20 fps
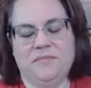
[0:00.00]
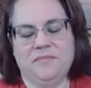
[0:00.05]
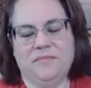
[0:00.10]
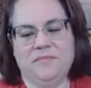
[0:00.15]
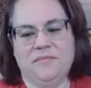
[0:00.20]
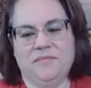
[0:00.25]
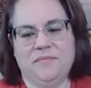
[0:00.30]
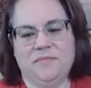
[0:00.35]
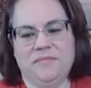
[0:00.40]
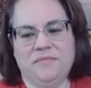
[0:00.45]

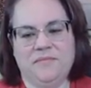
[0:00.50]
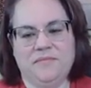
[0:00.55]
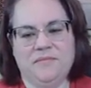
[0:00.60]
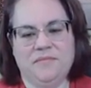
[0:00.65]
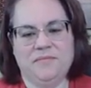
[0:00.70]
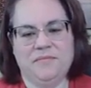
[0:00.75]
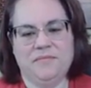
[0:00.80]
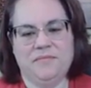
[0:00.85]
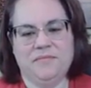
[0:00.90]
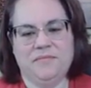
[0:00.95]

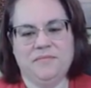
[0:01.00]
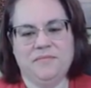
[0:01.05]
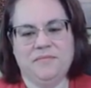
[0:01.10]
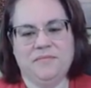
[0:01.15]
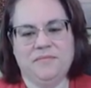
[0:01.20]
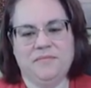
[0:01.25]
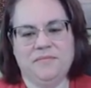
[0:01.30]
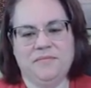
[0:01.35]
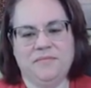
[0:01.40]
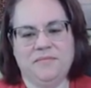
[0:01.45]

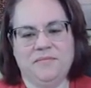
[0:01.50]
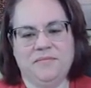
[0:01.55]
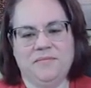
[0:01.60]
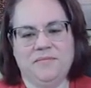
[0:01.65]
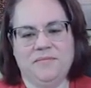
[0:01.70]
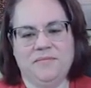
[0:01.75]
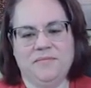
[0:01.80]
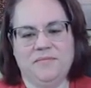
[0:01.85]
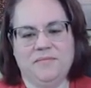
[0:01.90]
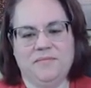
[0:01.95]

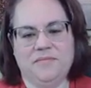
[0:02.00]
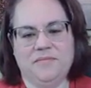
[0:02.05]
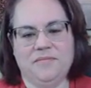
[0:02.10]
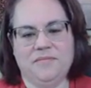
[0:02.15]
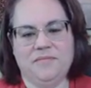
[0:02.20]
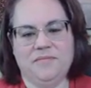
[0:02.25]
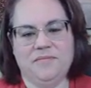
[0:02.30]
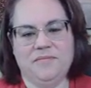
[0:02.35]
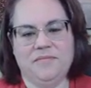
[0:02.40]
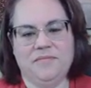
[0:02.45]

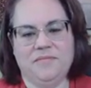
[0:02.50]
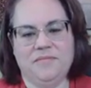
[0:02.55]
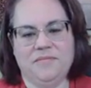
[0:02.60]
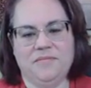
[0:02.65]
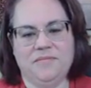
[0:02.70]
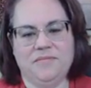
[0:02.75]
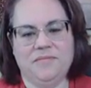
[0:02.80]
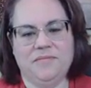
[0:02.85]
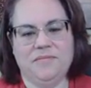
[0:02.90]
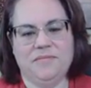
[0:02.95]

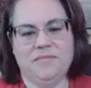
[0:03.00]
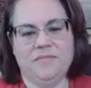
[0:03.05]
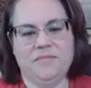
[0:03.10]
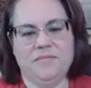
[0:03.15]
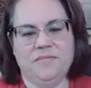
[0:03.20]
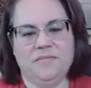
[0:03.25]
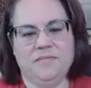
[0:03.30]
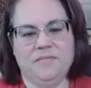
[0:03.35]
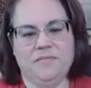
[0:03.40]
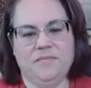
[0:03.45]

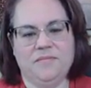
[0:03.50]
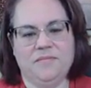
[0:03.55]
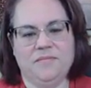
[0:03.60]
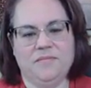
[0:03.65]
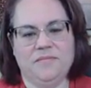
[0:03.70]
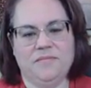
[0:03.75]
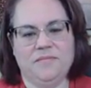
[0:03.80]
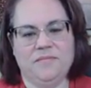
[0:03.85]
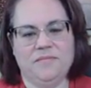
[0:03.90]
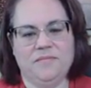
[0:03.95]

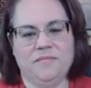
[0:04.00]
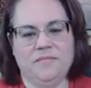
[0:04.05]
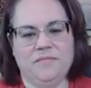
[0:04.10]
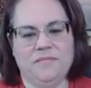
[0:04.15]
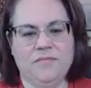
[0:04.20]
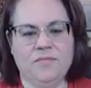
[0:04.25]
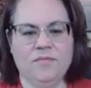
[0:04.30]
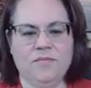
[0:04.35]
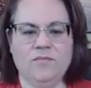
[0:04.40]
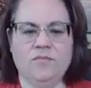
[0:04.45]

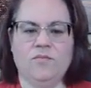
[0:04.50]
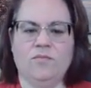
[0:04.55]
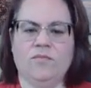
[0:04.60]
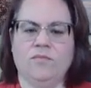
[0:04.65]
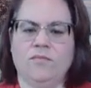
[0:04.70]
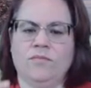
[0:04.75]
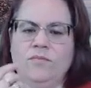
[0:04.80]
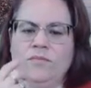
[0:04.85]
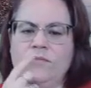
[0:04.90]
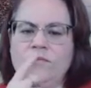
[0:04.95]

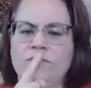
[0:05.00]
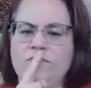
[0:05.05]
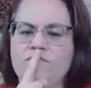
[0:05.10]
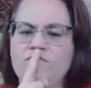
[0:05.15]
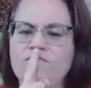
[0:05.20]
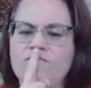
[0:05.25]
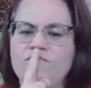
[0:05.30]
This person isn't speaking.